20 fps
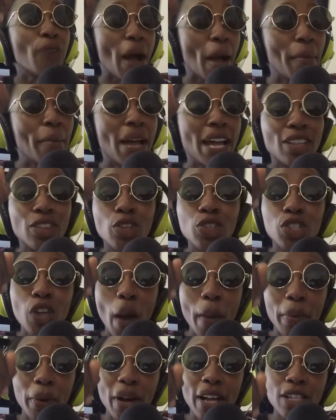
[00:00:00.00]
If I may, those
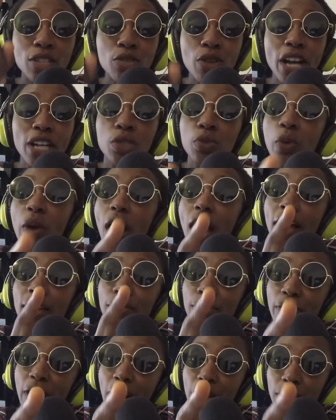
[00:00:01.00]
copyright strikes were
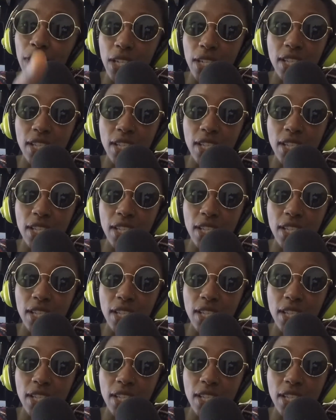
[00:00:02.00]
unfounded.